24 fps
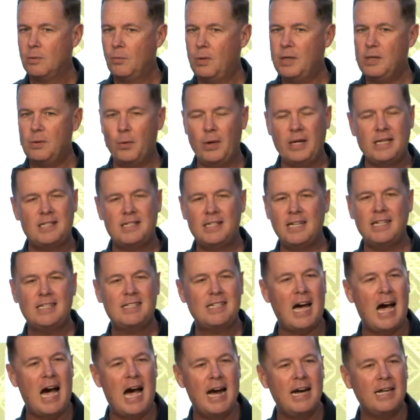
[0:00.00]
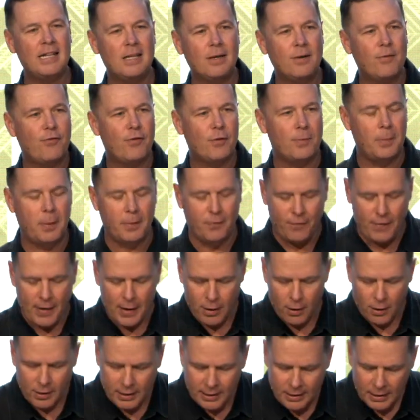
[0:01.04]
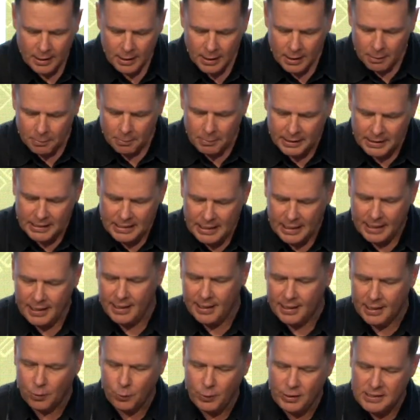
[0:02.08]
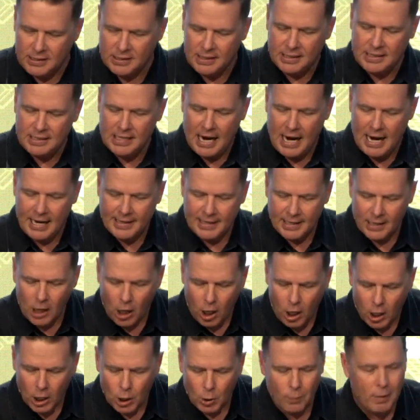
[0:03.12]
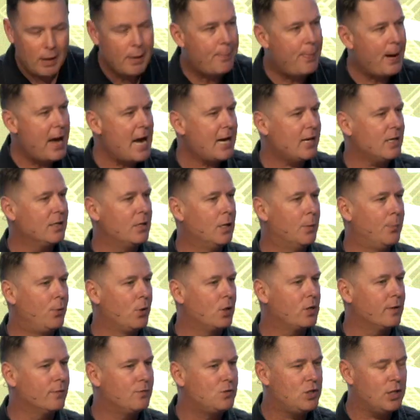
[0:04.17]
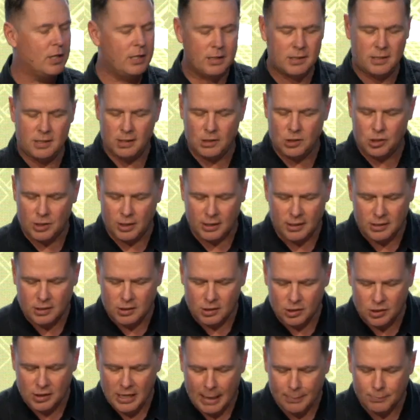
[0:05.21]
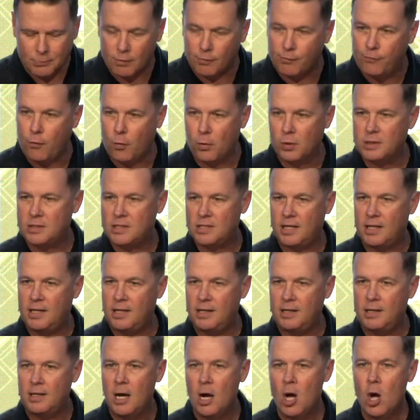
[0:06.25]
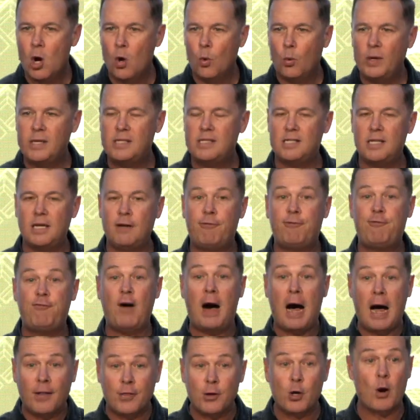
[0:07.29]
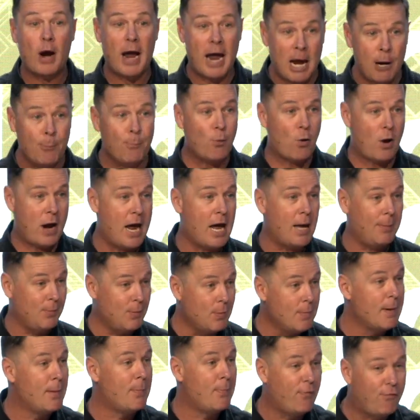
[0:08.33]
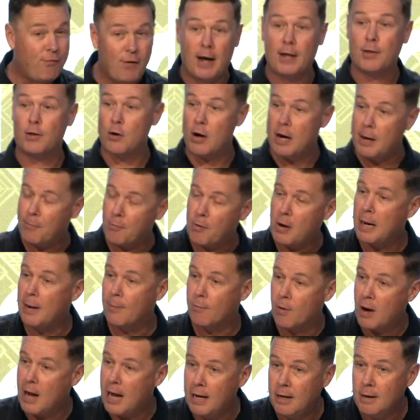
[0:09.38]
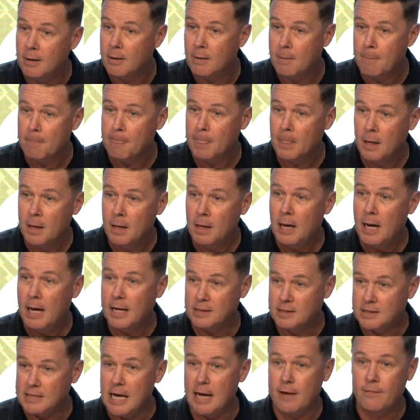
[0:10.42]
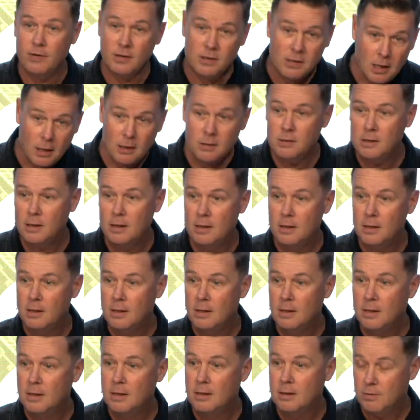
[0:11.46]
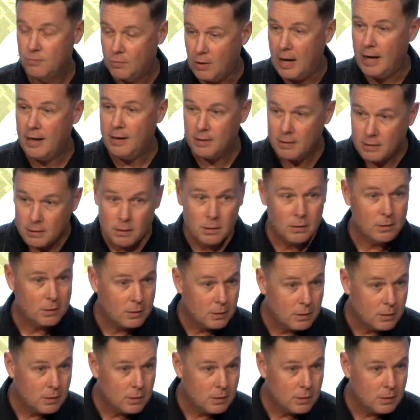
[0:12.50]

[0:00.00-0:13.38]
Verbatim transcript: We, we see tithing from the very beginning. We see tithing all the way back in the book of Genesis, Genesis chapter 14. We see Father Abraham. You remember Father Abraham, right? Had seven sons, right? Yeah.